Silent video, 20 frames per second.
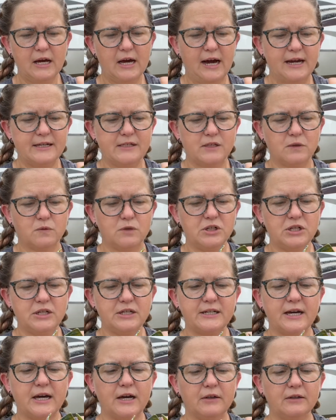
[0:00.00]
I squish it
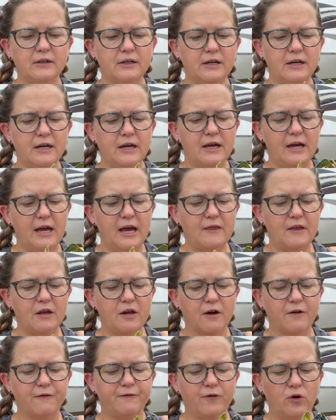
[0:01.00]
down, then you're
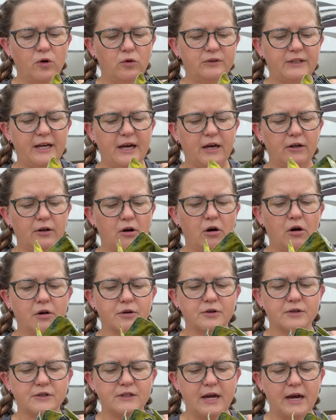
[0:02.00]
gonna fold down all
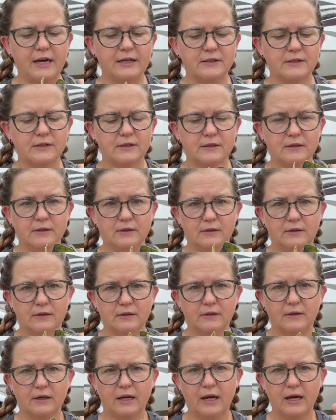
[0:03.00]
your sides,
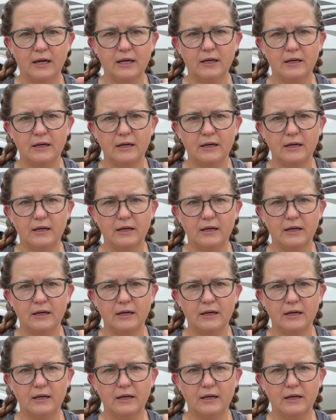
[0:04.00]
okay?